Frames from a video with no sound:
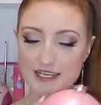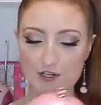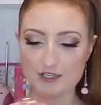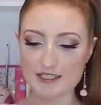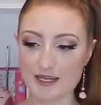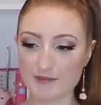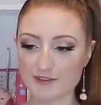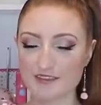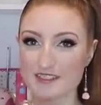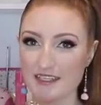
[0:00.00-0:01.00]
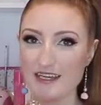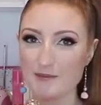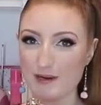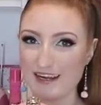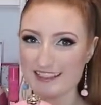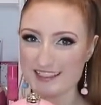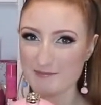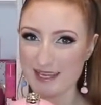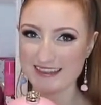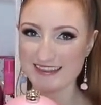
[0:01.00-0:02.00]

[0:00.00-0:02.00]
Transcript: I know there's a couple of designer brands that make